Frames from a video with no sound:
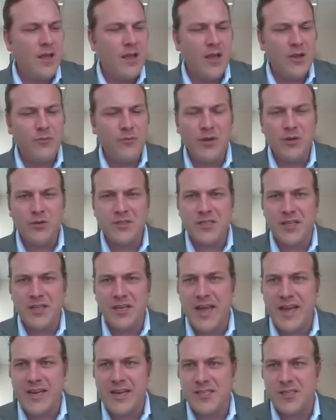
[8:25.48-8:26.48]
If we look to the
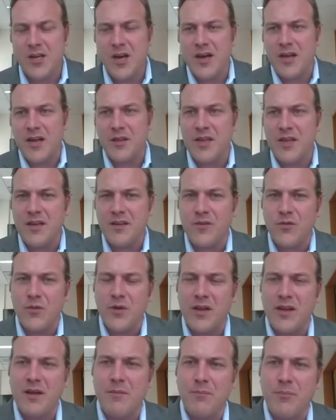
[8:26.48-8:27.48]
next slide, I think it's
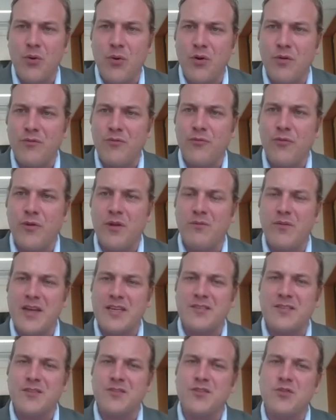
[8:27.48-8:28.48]
really important for
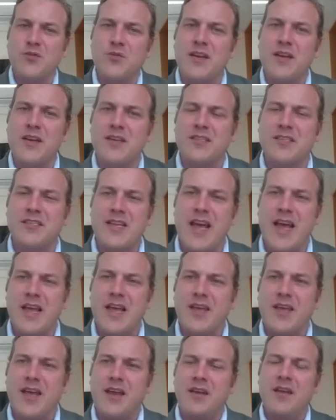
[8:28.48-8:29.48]
investors to
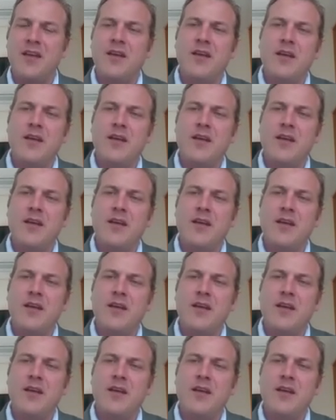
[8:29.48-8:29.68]
understand that